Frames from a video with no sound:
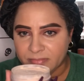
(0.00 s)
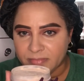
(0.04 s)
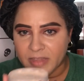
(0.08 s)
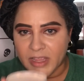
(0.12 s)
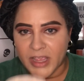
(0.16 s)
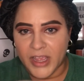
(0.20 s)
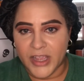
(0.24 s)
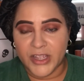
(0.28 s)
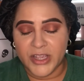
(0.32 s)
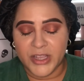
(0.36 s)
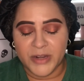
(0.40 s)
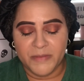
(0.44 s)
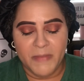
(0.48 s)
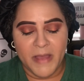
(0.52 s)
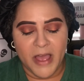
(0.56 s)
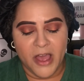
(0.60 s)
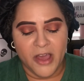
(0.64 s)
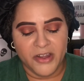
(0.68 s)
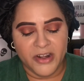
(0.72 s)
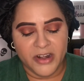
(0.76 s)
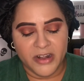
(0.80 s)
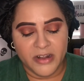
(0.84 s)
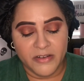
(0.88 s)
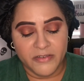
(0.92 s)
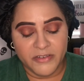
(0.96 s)
a good
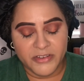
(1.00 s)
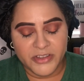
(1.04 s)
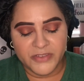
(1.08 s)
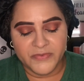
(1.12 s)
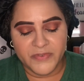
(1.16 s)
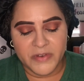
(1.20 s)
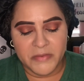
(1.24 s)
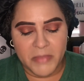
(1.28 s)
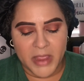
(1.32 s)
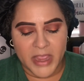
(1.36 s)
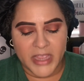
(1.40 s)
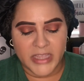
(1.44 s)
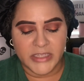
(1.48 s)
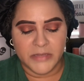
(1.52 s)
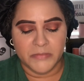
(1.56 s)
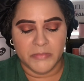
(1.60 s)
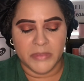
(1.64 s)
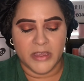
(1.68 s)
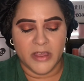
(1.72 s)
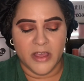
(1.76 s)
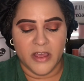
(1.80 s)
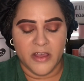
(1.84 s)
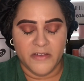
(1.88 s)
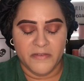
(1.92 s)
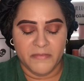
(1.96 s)
powder, and it just reminds
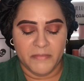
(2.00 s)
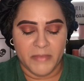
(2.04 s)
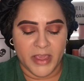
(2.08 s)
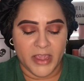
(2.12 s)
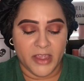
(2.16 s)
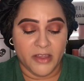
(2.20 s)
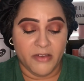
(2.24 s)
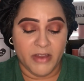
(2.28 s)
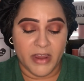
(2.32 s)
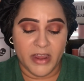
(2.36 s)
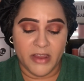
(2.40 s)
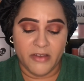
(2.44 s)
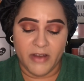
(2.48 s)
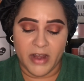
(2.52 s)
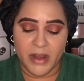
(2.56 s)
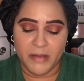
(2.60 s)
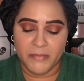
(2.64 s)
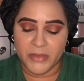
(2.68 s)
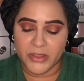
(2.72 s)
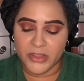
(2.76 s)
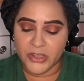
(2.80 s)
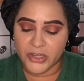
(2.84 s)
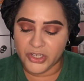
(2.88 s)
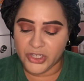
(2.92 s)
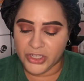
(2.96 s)
me of my great
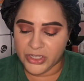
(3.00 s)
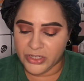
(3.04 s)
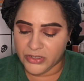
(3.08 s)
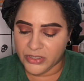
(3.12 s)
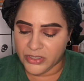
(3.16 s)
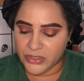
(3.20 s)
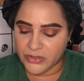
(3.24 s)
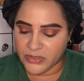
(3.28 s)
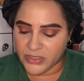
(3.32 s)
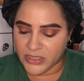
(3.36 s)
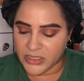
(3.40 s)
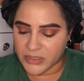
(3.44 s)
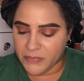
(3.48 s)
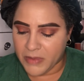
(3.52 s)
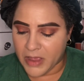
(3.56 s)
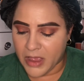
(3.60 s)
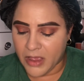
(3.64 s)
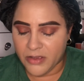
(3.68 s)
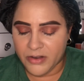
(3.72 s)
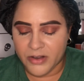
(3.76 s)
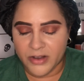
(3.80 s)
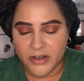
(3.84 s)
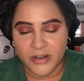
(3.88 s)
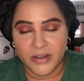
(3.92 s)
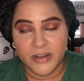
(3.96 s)
grandmother. She used to use this
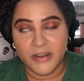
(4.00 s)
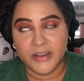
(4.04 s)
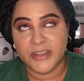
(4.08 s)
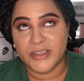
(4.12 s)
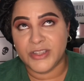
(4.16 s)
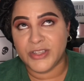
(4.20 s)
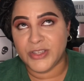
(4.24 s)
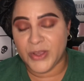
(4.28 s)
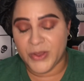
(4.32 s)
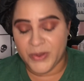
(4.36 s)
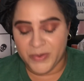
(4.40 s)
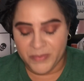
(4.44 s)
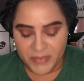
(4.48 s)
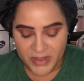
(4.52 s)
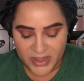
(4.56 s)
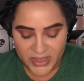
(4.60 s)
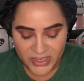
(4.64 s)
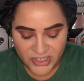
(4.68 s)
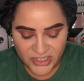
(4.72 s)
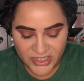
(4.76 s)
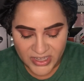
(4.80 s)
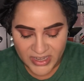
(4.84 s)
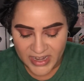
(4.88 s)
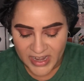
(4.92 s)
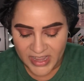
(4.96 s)
powder so
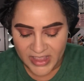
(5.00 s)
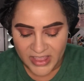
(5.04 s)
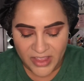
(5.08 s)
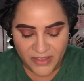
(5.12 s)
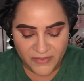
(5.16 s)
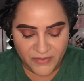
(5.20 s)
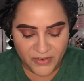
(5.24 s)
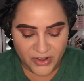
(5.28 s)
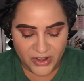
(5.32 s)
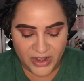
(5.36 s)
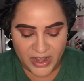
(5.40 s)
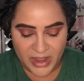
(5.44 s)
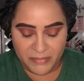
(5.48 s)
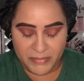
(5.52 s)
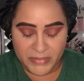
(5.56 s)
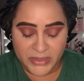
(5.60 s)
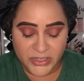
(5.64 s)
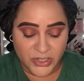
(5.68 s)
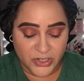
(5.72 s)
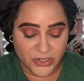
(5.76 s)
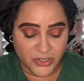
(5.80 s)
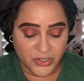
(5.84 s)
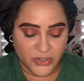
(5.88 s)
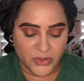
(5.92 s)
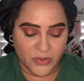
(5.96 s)
much, and I love her and I miss
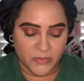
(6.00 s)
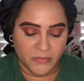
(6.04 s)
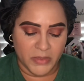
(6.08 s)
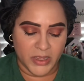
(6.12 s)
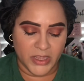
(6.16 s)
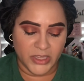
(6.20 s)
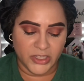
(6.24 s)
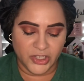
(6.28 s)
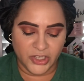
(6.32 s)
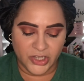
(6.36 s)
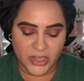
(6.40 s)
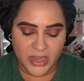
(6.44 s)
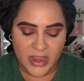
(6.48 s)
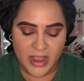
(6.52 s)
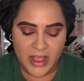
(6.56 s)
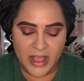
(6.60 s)
her so much.